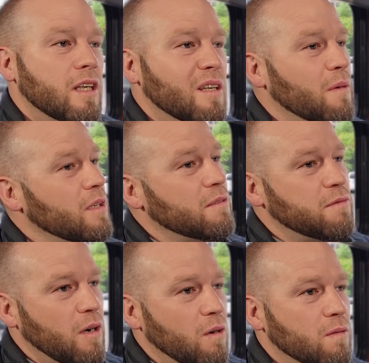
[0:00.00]
him on the
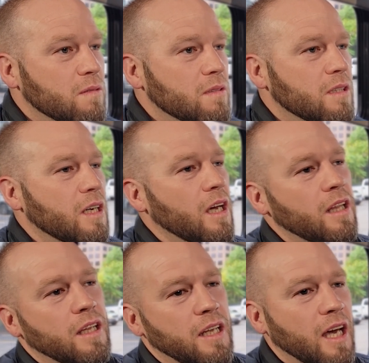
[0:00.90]
phone, and
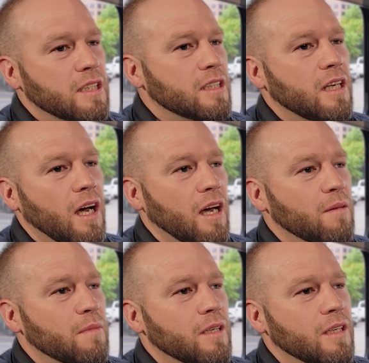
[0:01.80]
the next
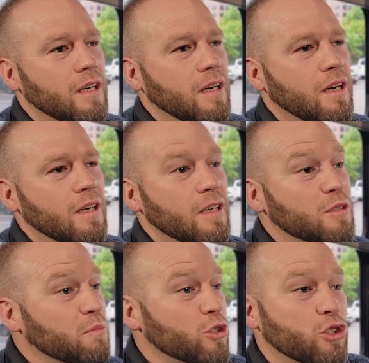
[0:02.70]
time his
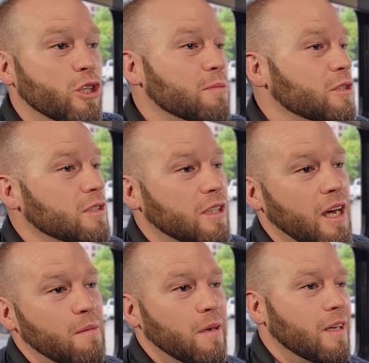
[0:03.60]
prescriptions
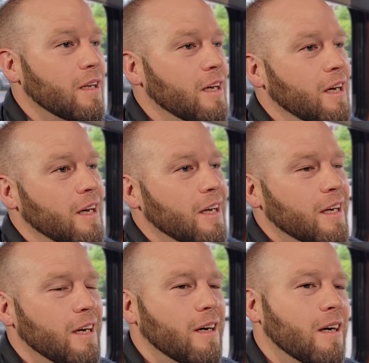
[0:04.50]
came in,
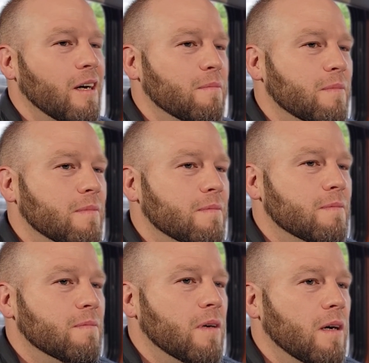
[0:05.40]

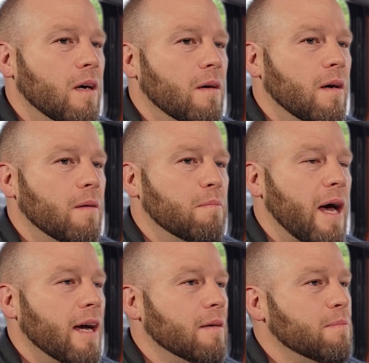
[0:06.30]
a
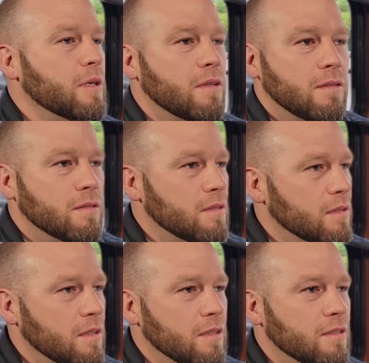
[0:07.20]
bag of pills
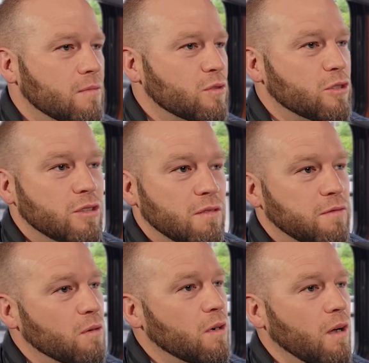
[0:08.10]
was just a
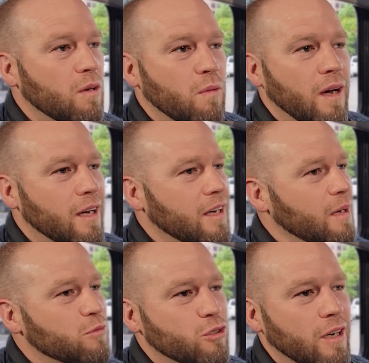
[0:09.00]
phone call away, came
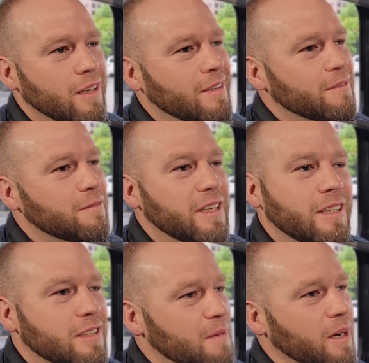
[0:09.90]
straight.
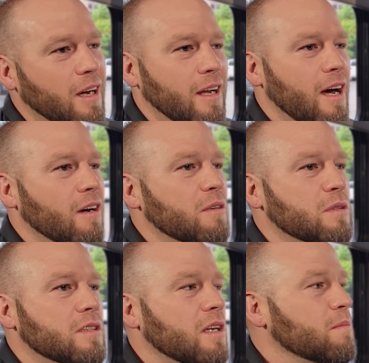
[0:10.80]
Anytime I got out, he would
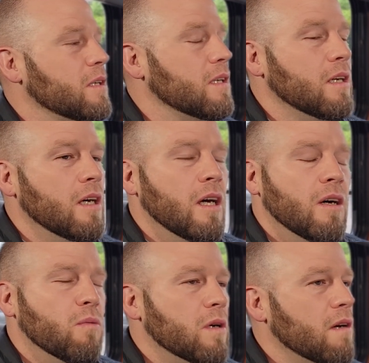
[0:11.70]
send me
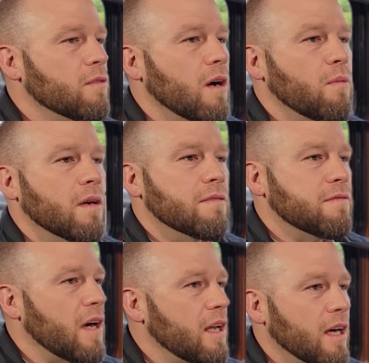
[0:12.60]
whatever I wanted,
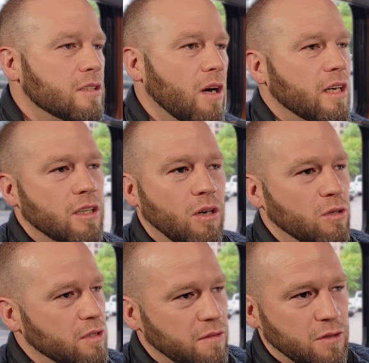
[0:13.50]
FedEx. So I could go to
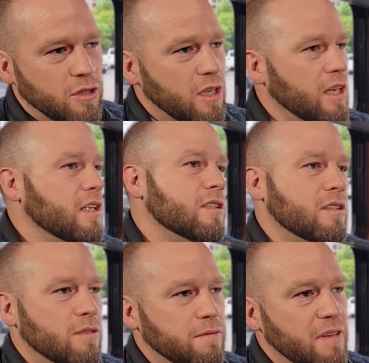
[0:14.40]
a different state, he'd
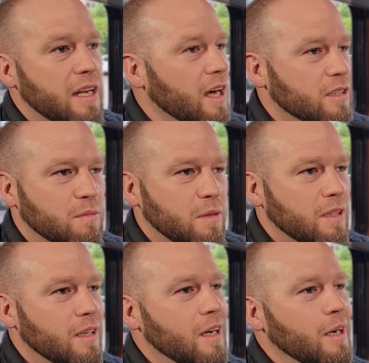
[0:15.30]
still FedEx
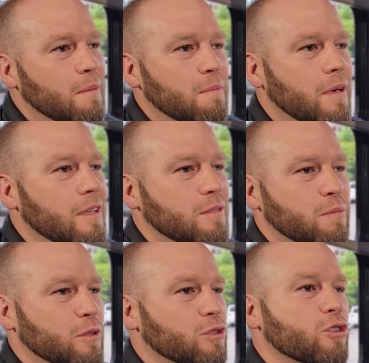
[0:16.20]
me his
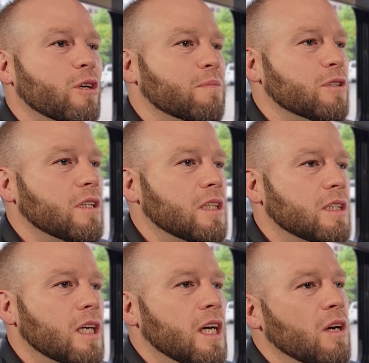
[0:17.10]

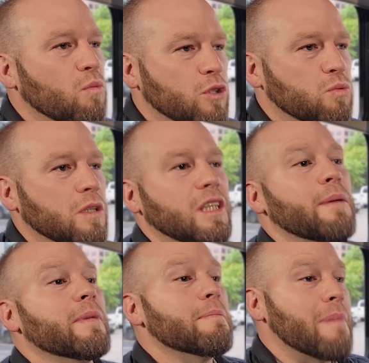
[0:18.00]
prescriptions, which would get
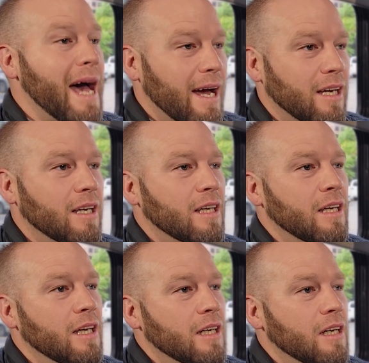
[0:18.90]
me back
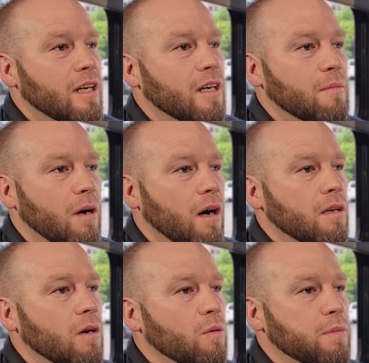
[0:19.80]
on
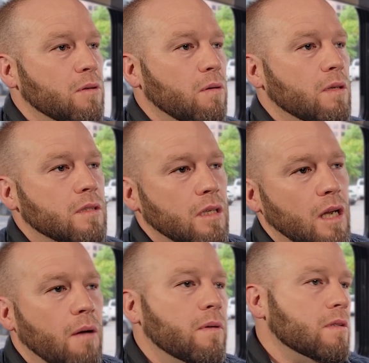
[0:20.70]
opioids, and then
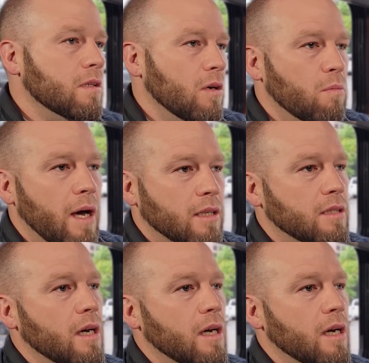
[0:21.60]
I would go back to